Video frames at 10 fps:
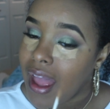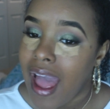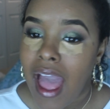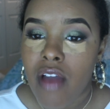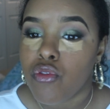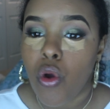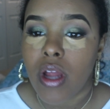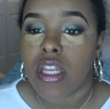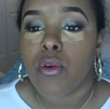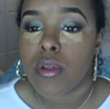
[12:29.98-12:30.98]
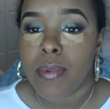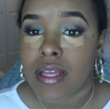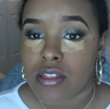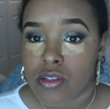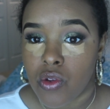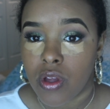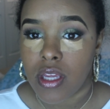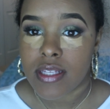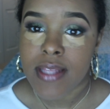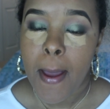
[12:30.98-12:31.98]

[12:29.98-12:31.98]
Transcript: I have no idea what the Beyonce song is.